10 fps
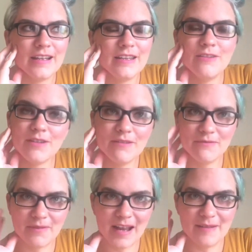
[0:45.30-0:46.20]
You can
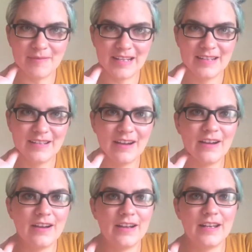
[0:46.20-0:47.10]
find me
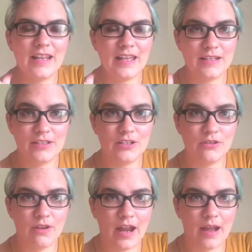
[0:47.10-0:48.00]
on
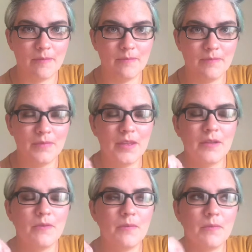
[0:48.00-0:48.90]
Instagram
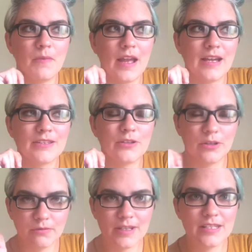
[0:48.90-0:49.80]
as
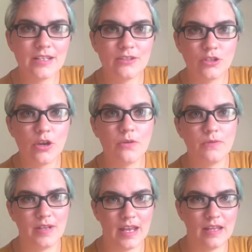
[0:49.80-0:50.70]
Clarissa Jo
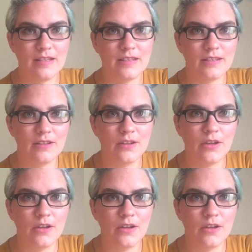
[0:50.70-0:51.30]
Knits,